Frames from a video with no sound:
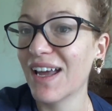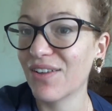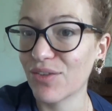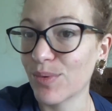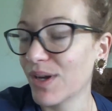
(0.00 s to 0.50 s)

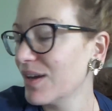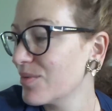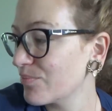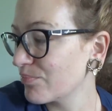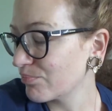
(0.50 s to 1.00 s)

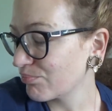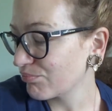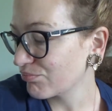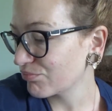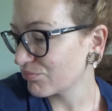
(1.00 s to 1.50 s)
everywhere.
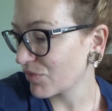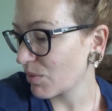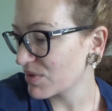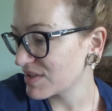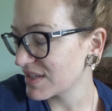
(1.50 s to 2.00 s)
A
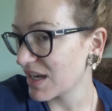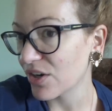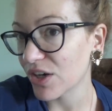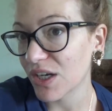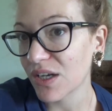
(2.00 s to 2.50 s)
bit
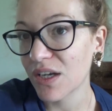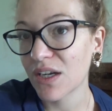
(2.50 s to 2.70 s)
scary.